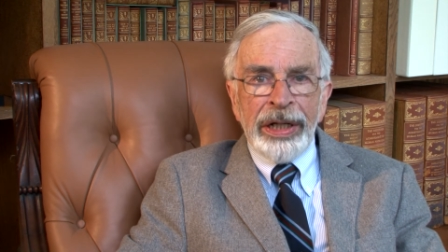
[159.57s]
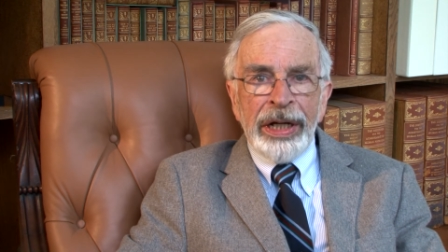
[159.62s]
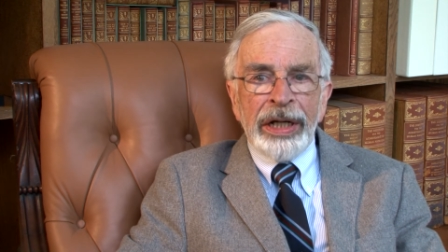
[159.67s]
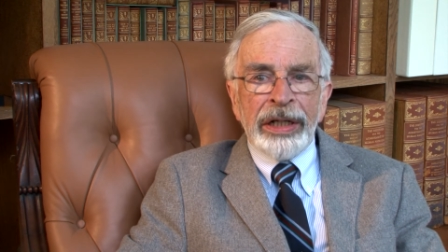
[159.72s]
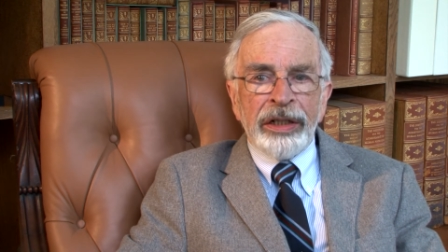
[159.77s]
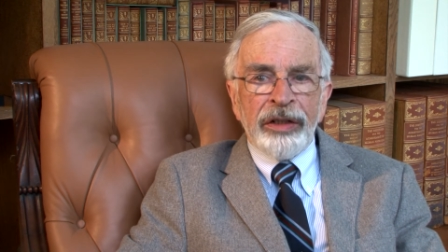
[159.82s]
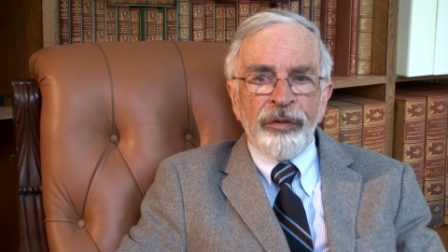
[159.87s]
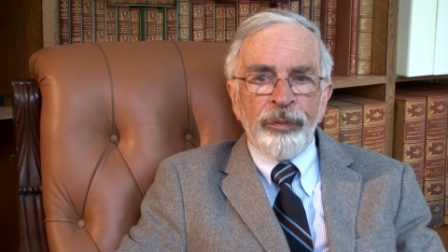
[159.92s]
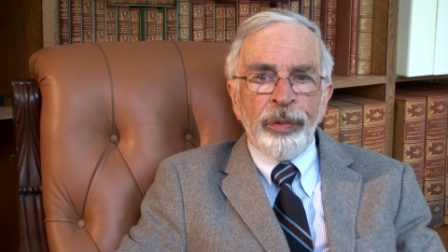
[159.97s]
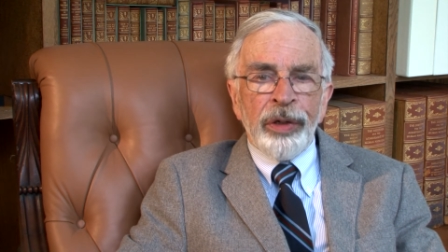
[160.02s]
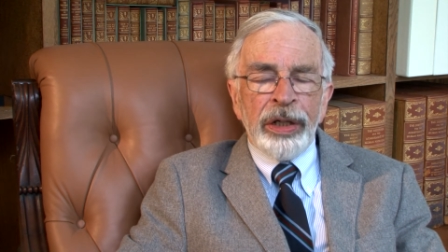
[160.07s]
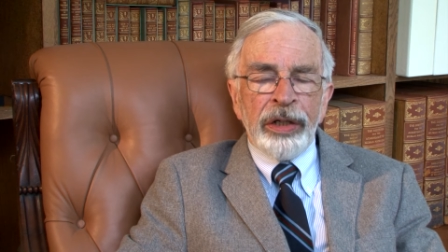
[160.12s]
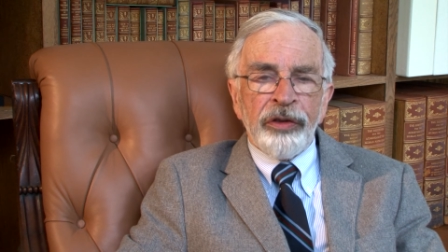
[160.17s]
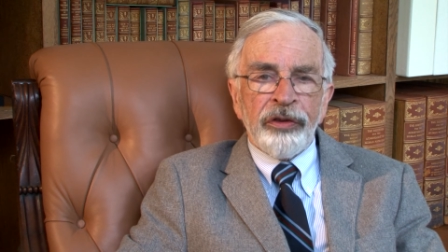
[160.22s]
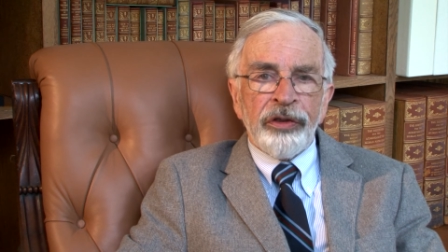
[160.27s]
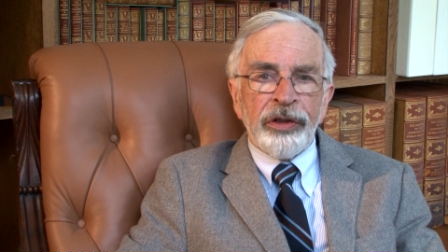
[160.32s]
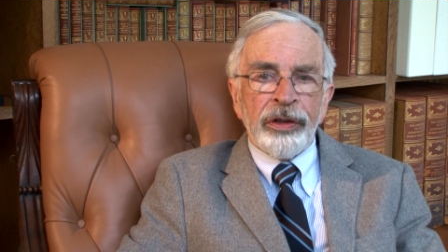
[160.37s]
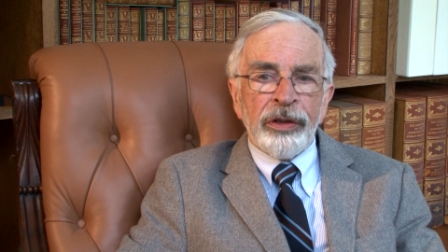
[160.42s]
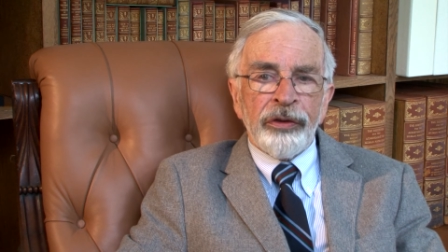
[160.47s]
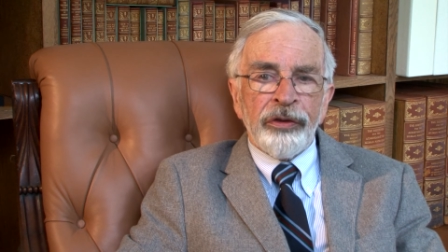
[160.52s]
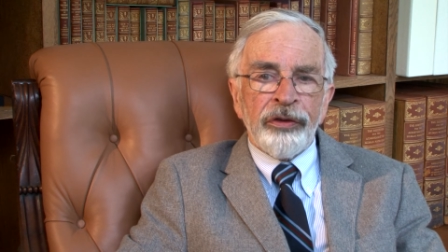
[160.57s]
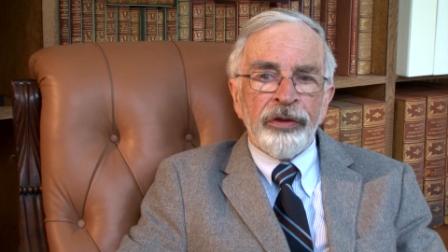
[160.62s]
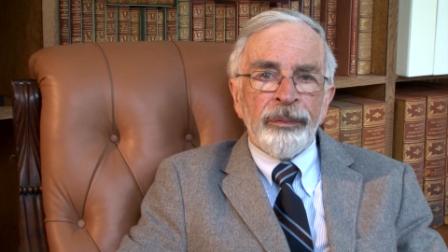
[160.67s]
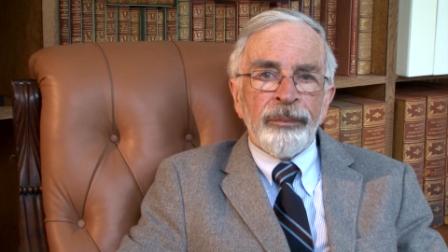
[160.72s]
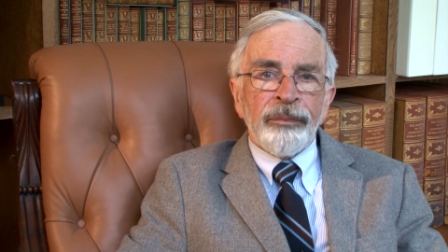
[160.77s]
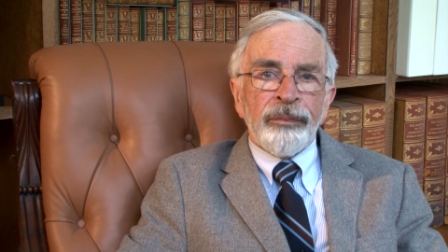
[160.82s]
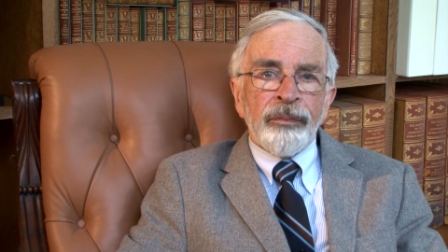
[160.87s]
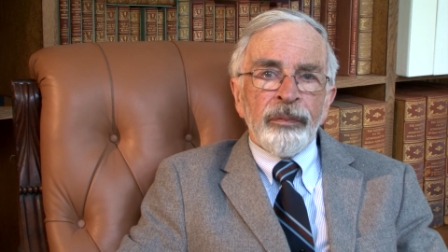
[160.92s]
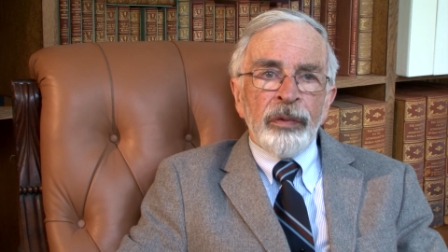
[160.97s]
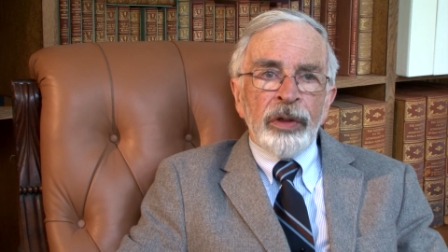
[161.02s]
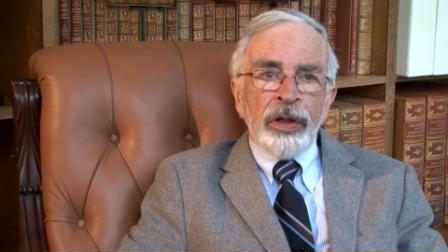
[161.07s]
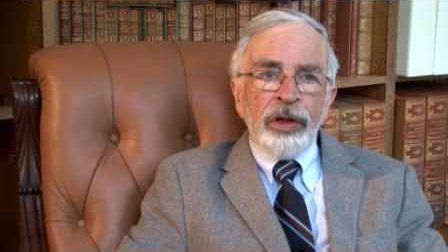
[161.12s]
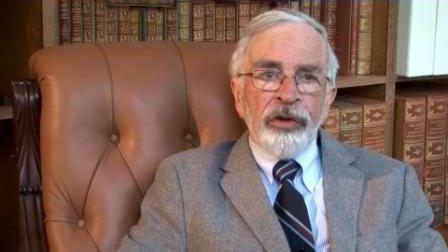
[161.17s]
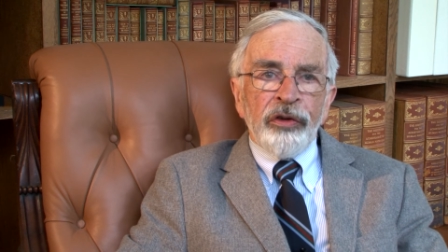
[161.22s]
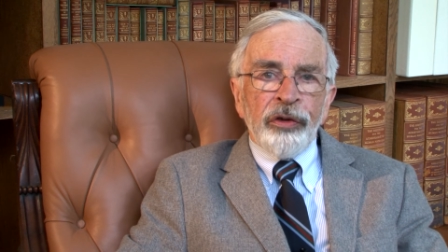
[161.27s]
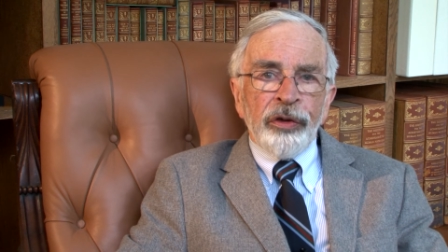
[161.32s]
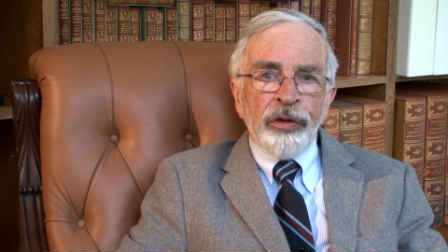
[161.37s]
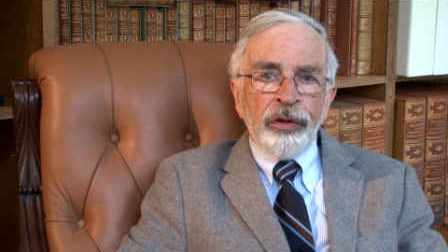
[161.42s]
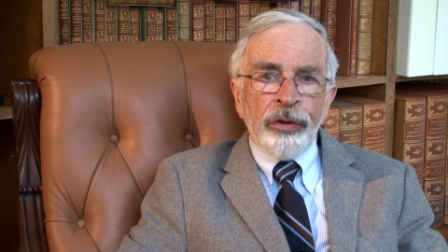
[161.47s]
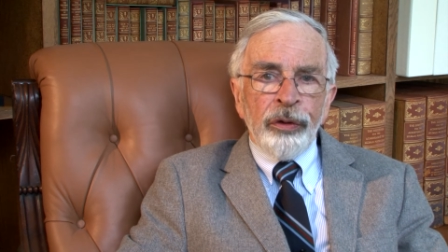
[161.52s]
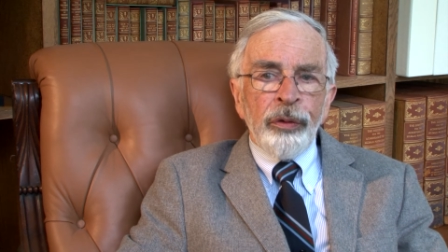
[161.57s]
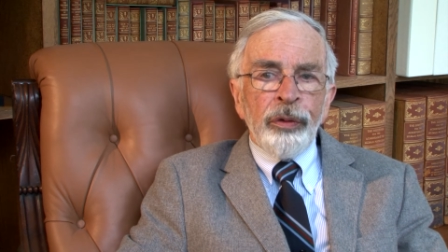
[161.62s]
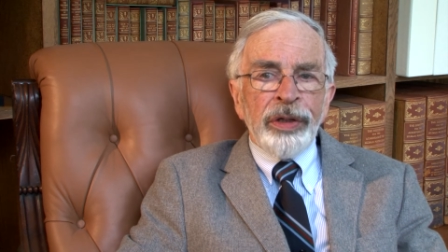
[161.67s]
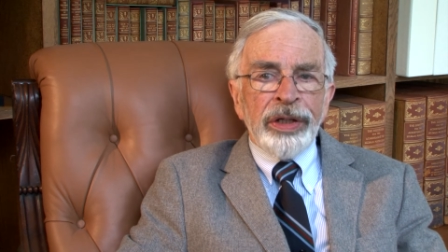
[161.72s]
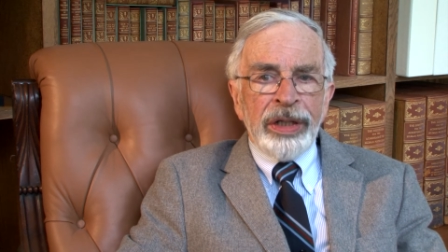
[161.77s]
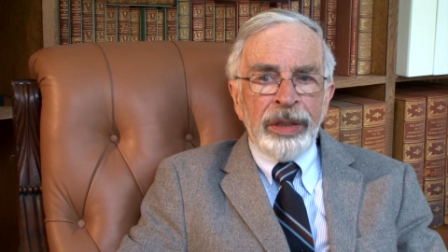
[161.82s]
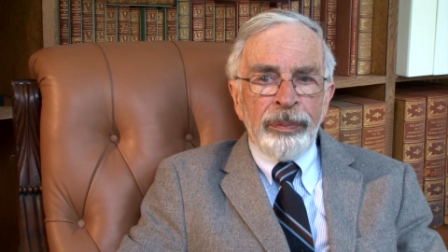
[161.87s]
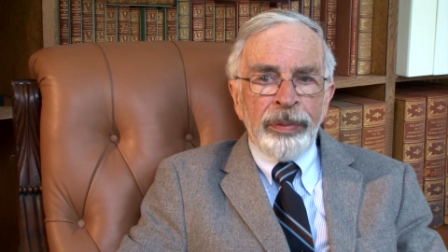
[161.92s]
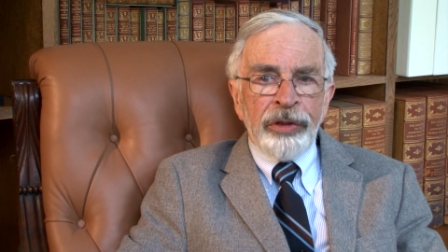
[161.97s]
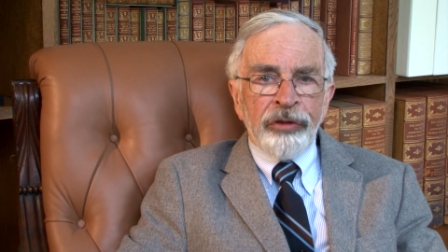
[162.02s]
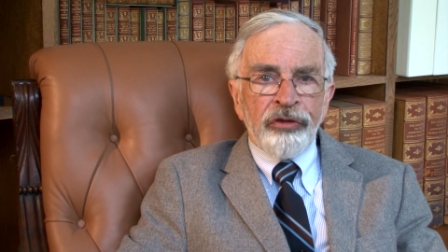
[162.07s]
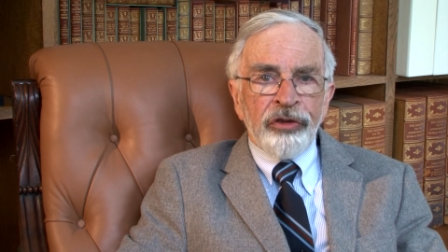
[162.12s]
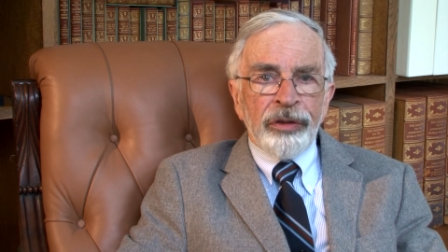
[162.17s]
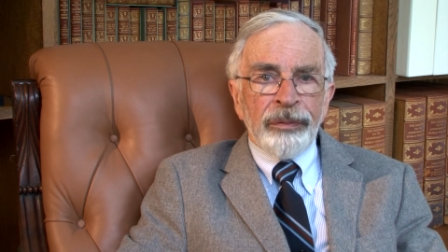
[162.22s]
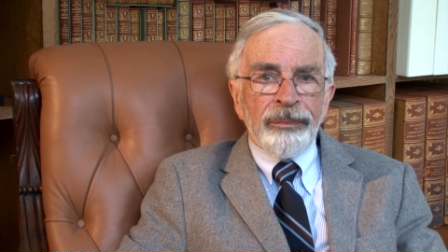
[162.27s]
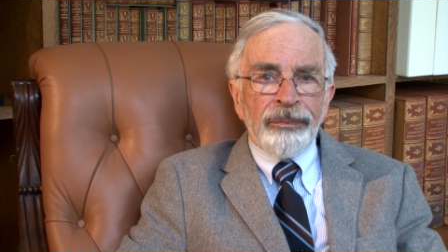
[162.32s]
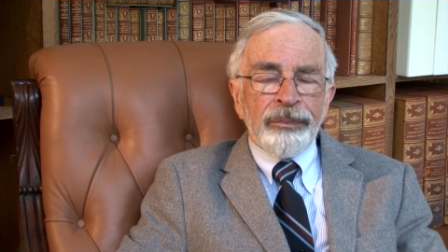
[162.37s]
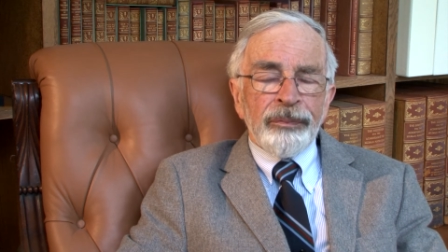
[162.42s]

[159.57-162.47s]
active brain cells. So it's through inhibition.